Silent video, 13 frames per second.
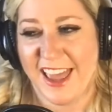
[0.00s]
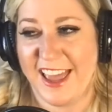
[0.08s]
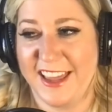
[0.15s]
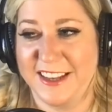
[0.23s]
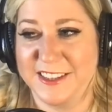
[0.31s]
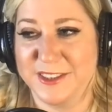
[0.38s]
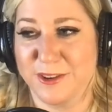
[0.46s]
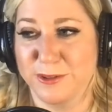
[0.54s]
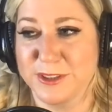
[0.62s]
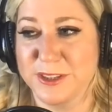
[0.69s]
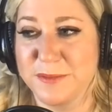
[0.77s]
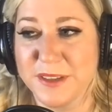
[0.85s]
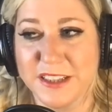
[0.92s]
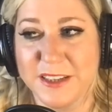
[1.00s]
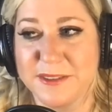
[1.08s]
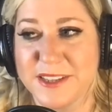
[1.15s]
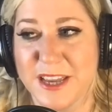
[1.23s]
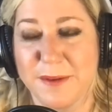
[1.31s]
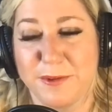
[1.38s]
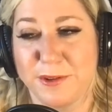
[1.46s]
And ultimately
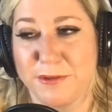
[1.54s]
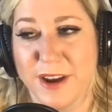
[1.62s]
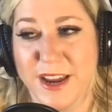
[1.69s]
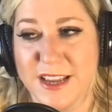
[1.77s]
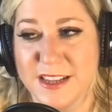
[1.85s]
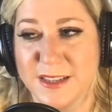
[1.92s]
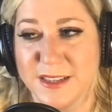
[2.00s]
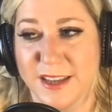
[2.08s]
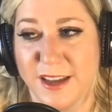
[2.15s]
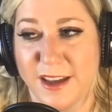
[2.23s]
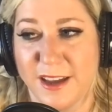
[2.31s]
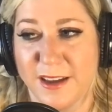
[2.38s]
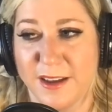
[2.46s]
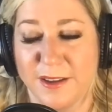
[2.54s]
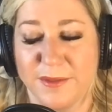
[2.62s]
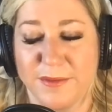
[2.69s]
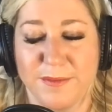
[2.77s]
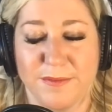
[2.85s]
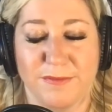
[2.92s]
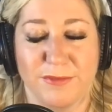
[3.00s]
was able to raise
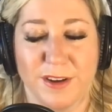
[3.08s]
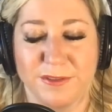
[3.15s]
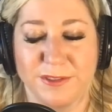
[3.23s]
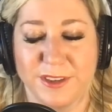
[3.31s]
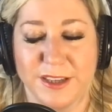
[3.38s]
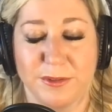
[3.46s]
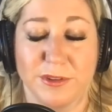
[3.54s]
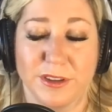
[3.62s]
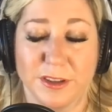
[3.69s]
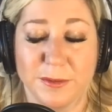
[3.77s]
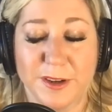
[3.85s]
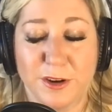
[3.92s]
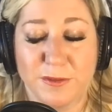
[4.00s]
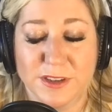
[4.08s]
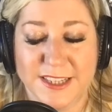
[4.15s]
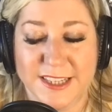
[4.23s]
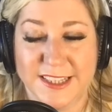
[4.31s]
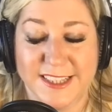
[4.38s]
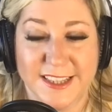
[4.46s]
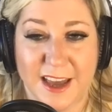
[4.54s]
roughly, well, a little bit over
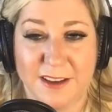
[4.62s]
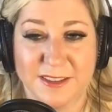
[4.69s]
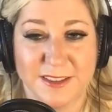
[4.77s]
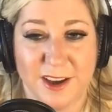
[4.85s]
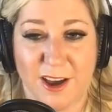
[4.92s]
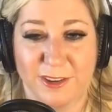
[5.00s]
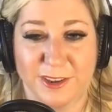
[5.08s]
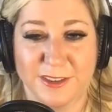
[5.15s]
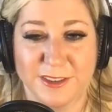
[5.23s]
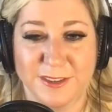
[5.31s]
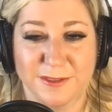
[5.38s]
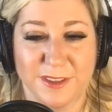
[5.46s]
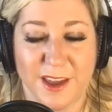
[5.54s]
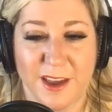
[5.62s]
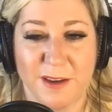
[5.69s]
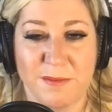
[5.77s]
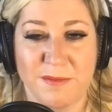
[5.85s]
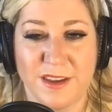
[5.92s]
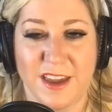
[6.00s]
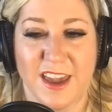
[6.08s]
$60,000 for
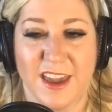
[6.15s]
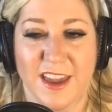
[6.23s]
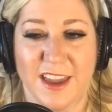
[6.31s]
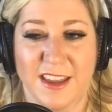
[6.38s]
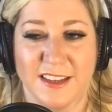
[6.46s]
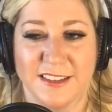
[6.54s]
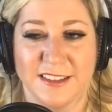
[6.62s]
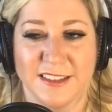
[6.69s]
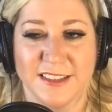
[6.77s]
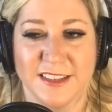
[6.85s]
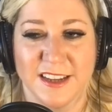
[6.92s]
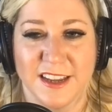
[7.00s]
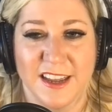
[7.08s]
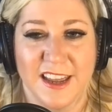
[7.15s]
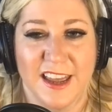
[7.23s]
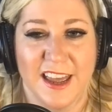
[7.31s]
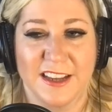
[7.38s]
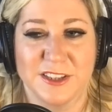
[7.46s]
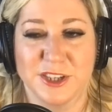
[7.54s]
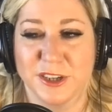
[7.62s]
them, and
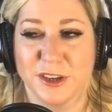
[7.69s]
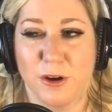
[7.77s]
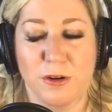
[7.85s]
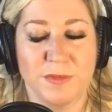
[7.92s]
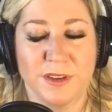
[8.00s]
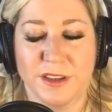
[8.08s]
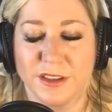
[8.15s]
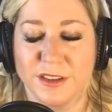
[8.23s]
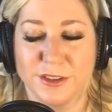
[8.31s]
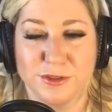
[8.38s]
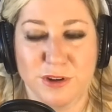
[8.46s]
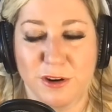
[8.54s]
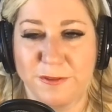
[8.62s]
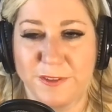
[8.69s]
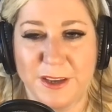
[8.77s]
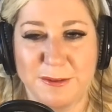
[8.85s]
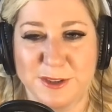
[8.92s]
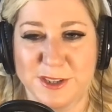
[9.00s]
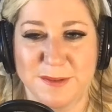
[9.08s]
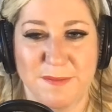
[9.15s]
took home the trophy,
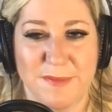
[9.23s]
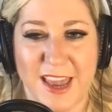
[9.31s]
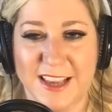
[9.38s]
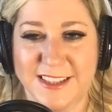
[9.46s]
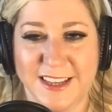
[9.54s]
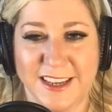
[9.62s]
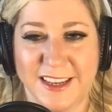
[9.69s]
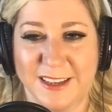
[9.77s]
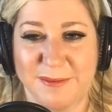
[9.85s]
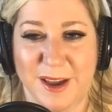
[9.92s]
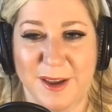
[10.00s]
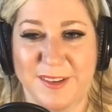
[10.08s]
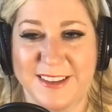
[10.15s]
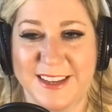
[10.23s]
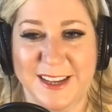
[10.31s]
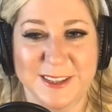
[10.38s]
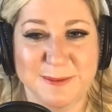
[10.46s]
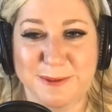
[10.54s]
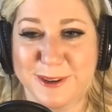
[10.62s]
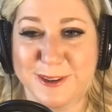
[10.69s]
which is amazing. And my
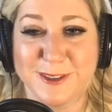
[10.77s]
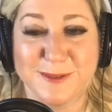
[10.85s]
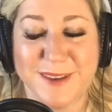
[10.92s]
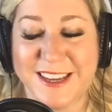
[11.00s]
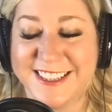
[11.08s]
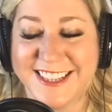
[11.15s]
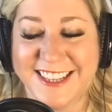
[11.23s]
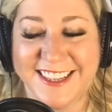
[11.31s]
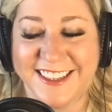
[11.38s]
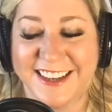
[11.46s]
dance partner is amazing.